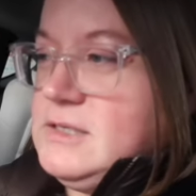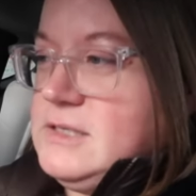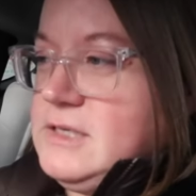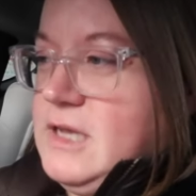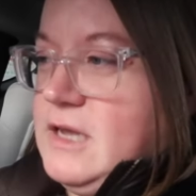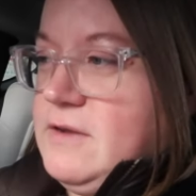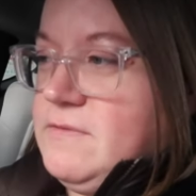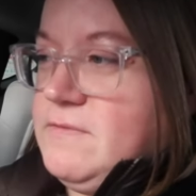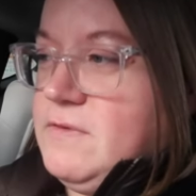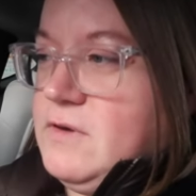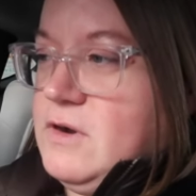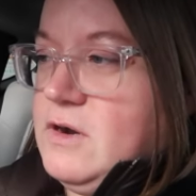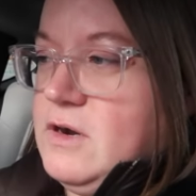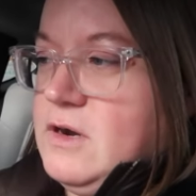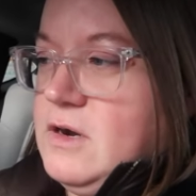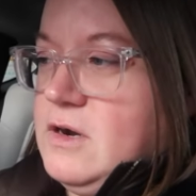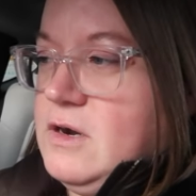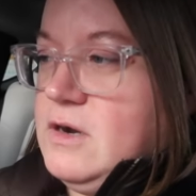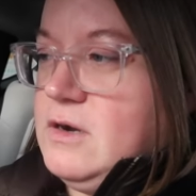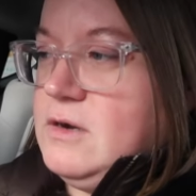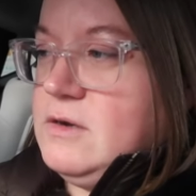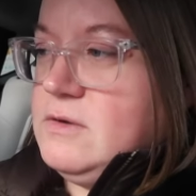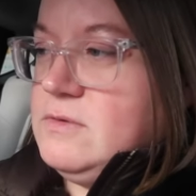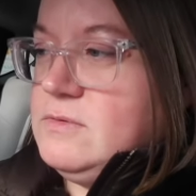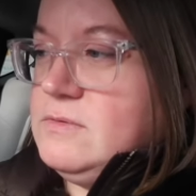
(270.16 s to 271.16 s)
set for
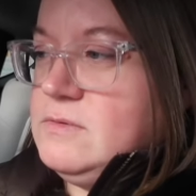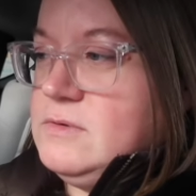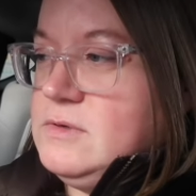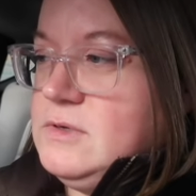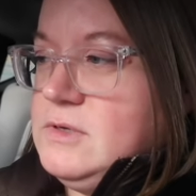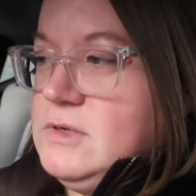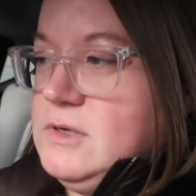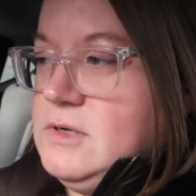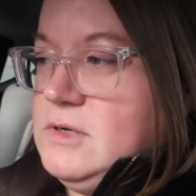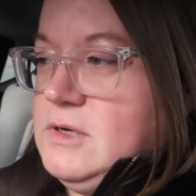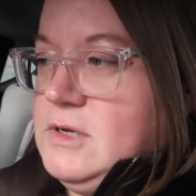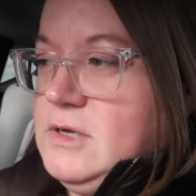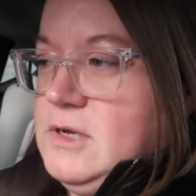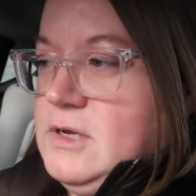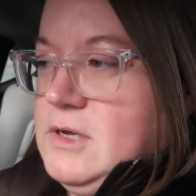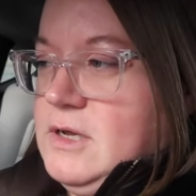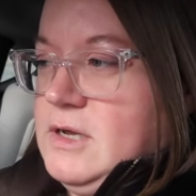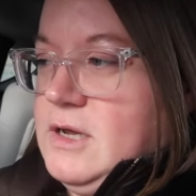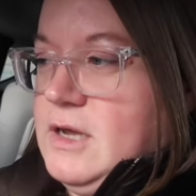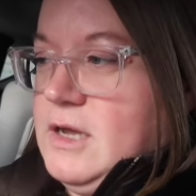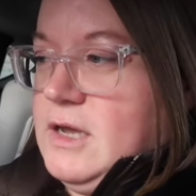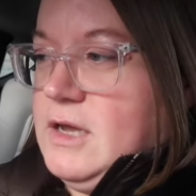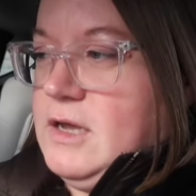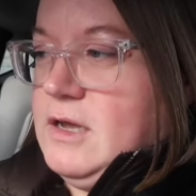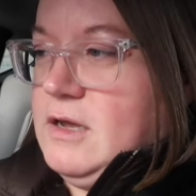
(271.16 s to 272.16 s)
her.
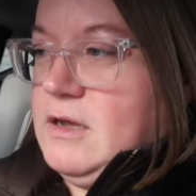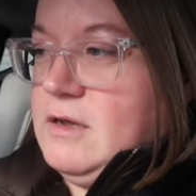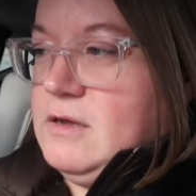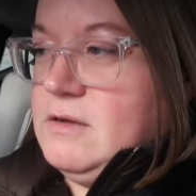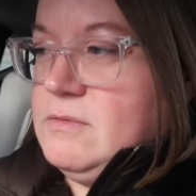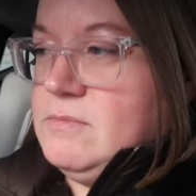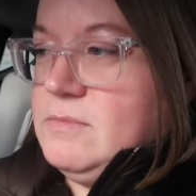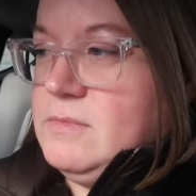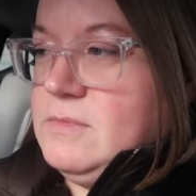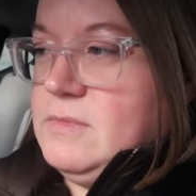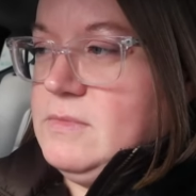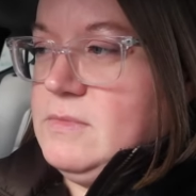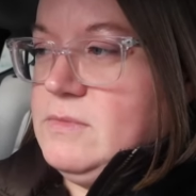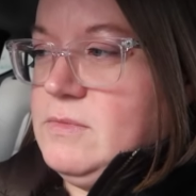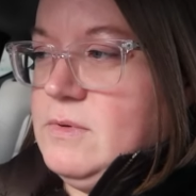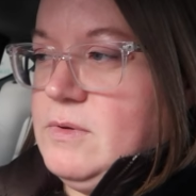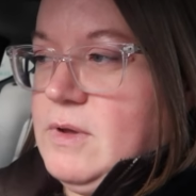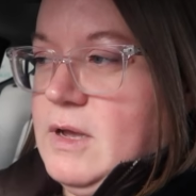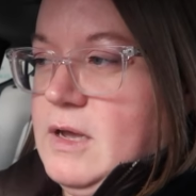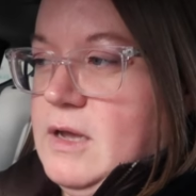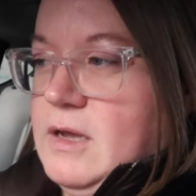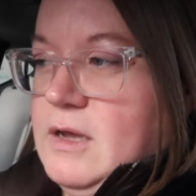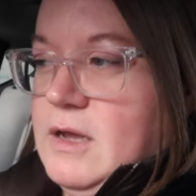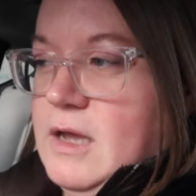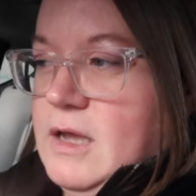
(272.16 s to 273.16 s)
Um,
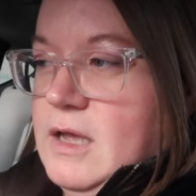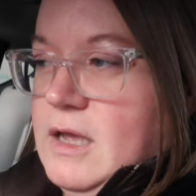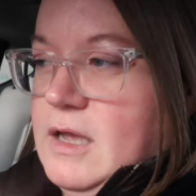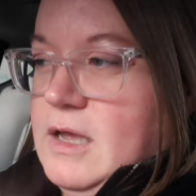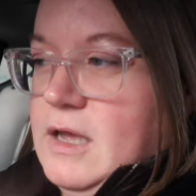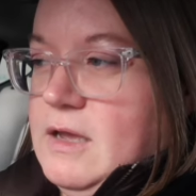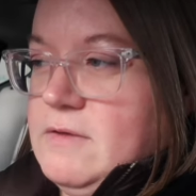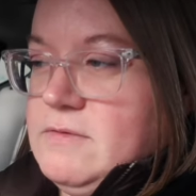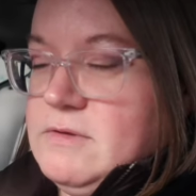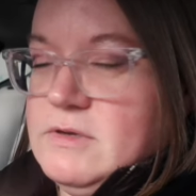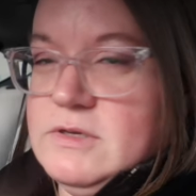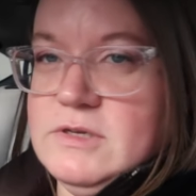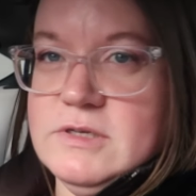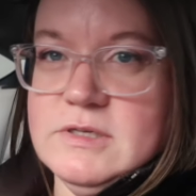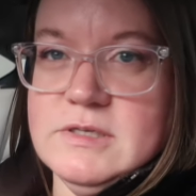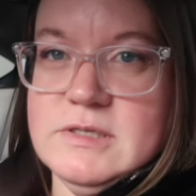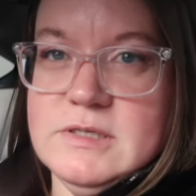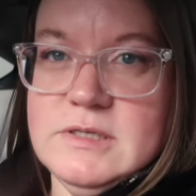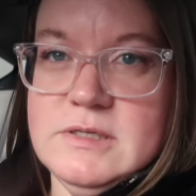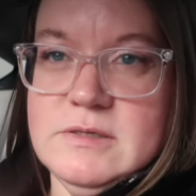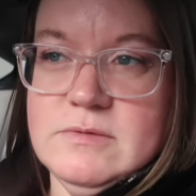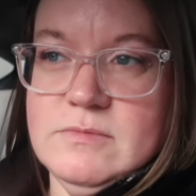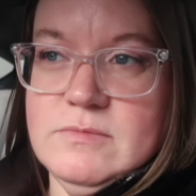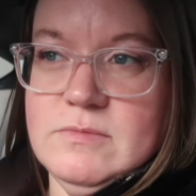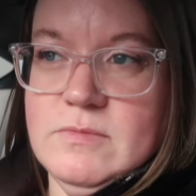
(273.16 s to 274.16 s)
I have to
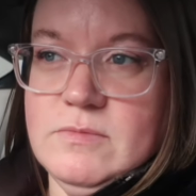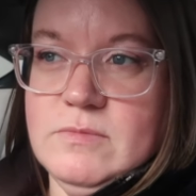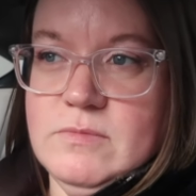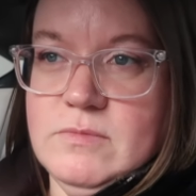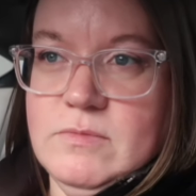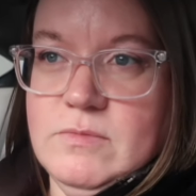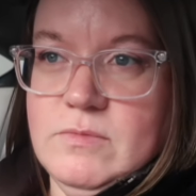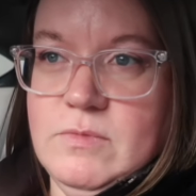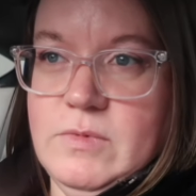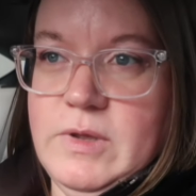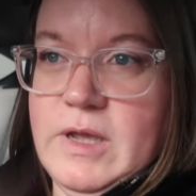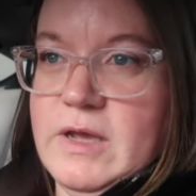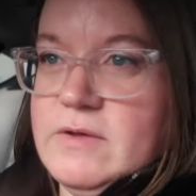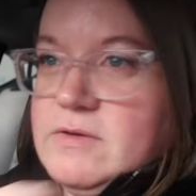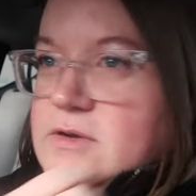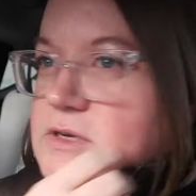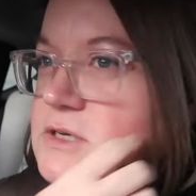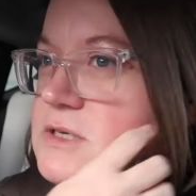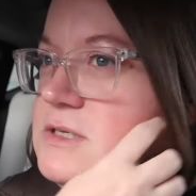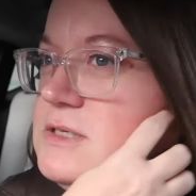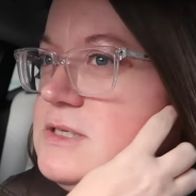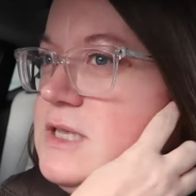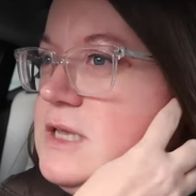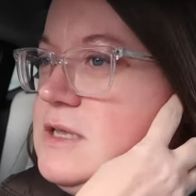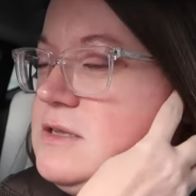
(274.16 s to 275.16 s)
just, we have to
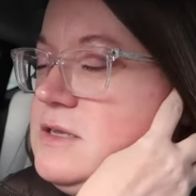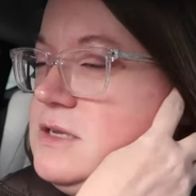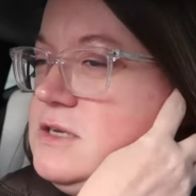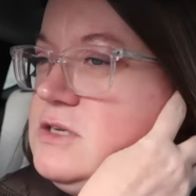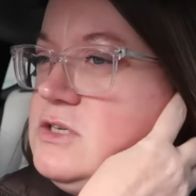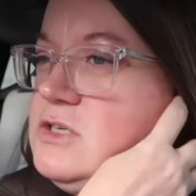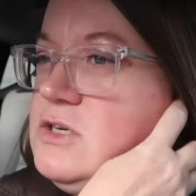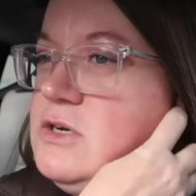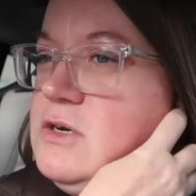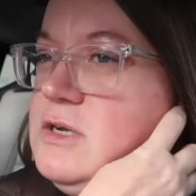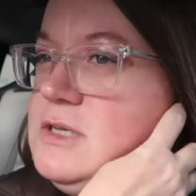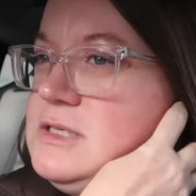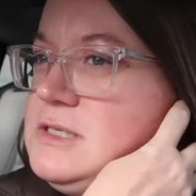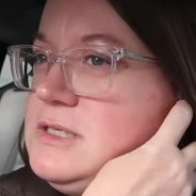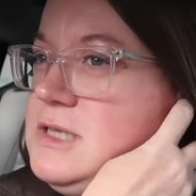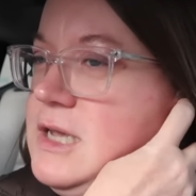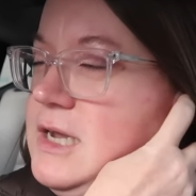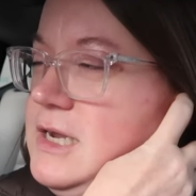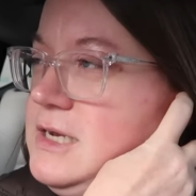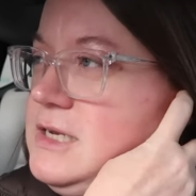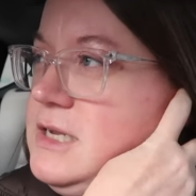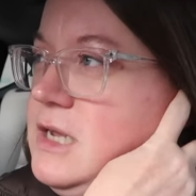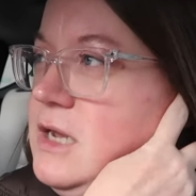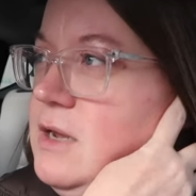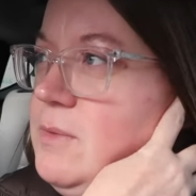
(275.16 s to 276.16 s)
just get insurance
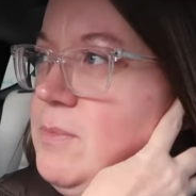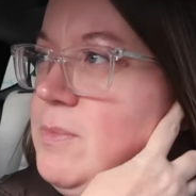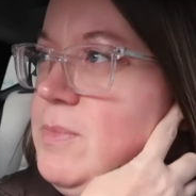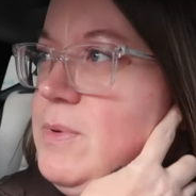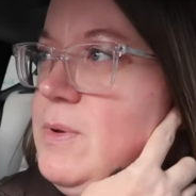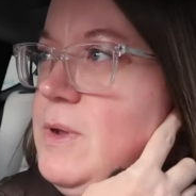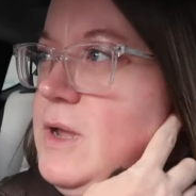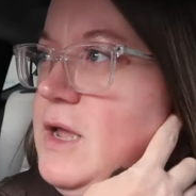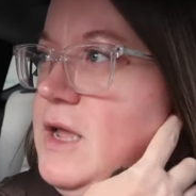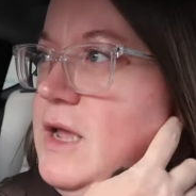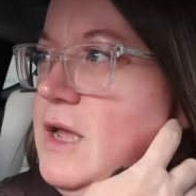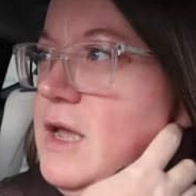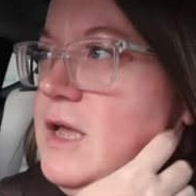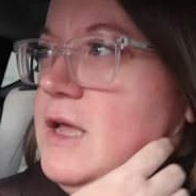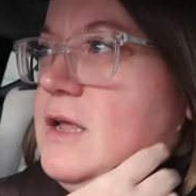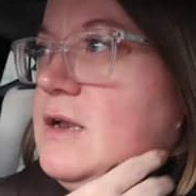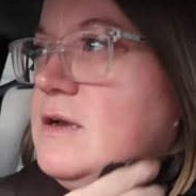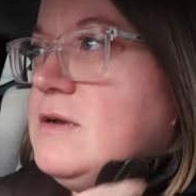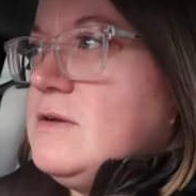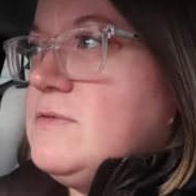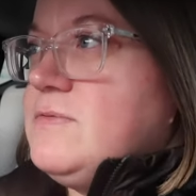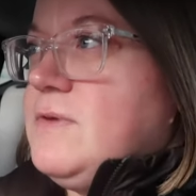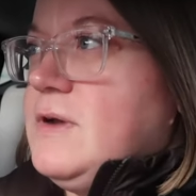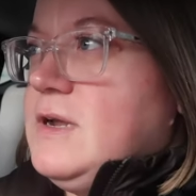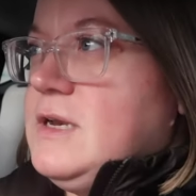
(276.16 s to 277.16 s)
lined up
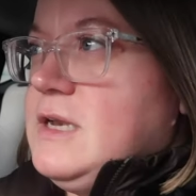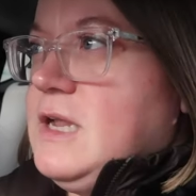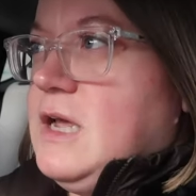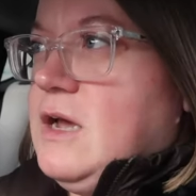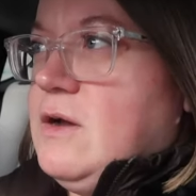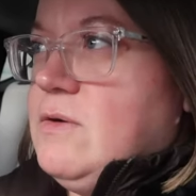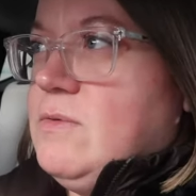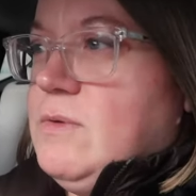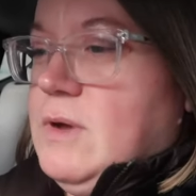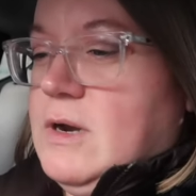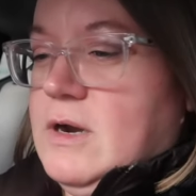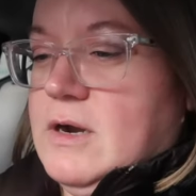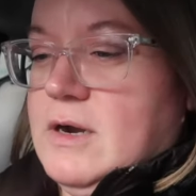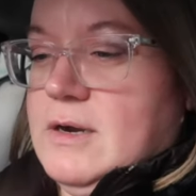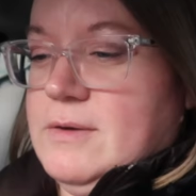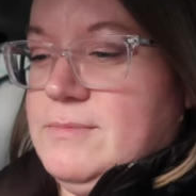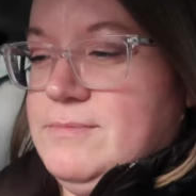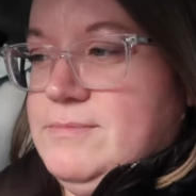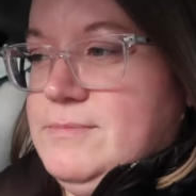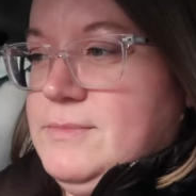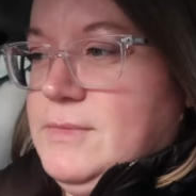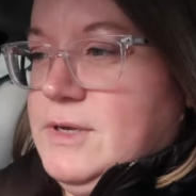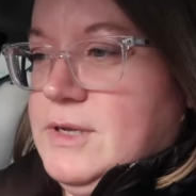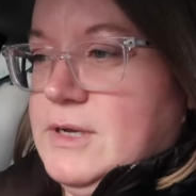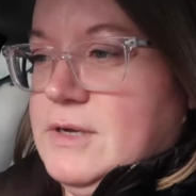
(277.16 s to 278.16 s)
and find out what our,
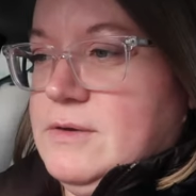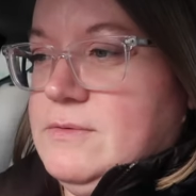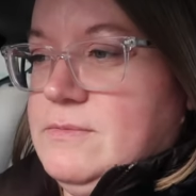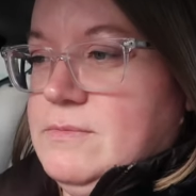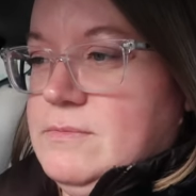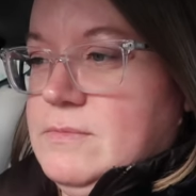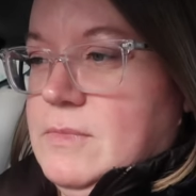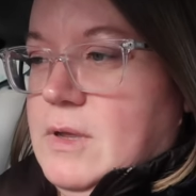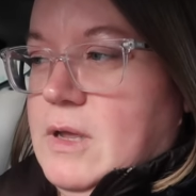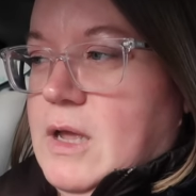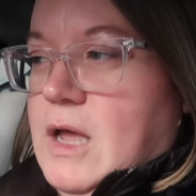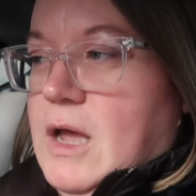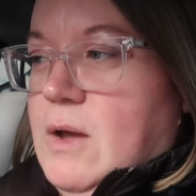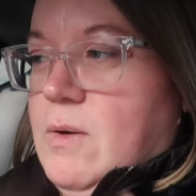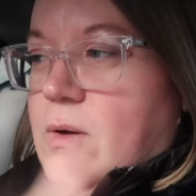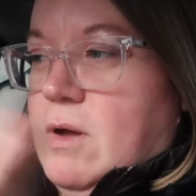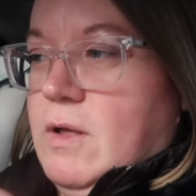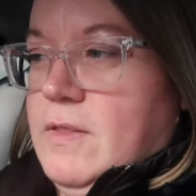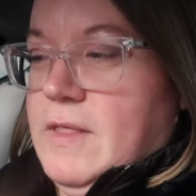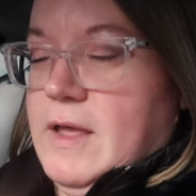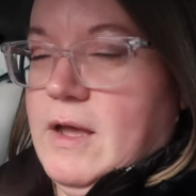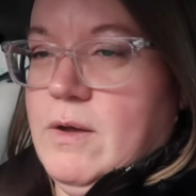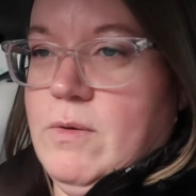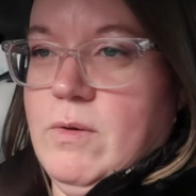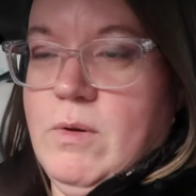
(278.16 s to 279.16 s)
you know, how
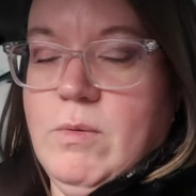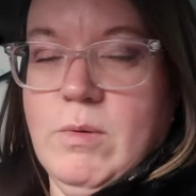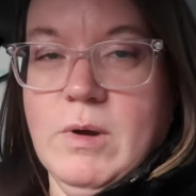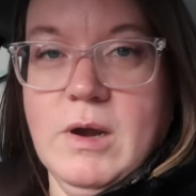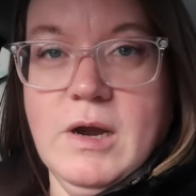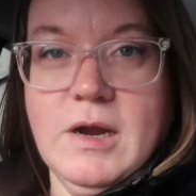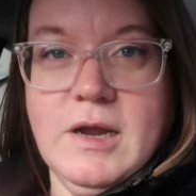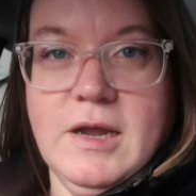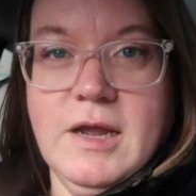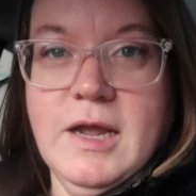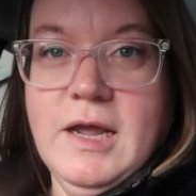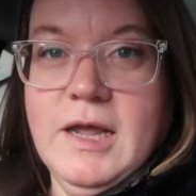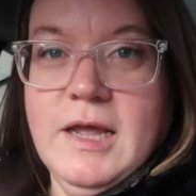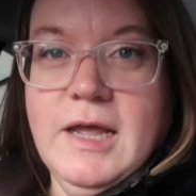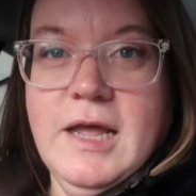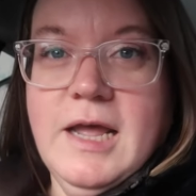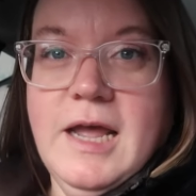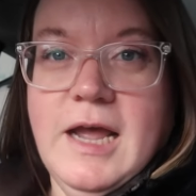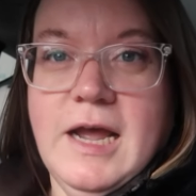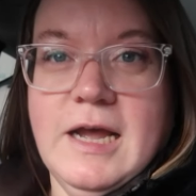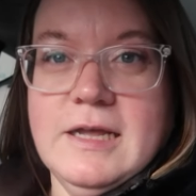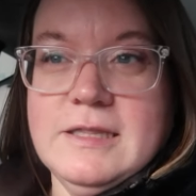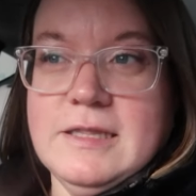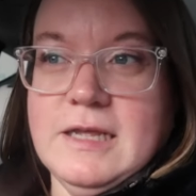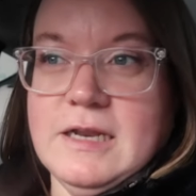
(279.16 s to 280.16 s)
all that will work.
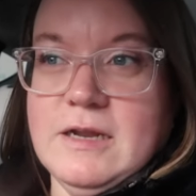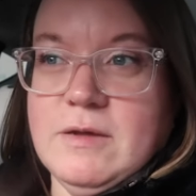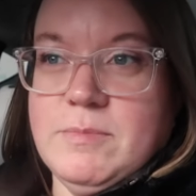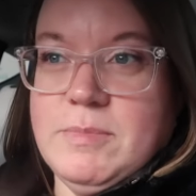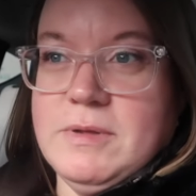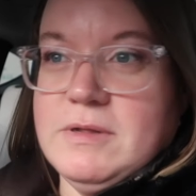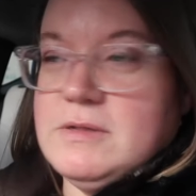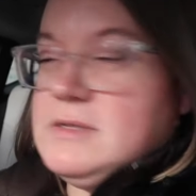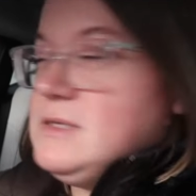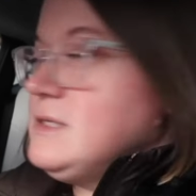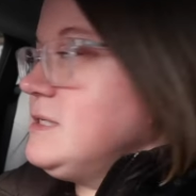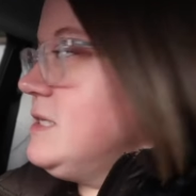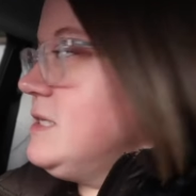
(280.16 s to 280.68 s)
And then I'll be able to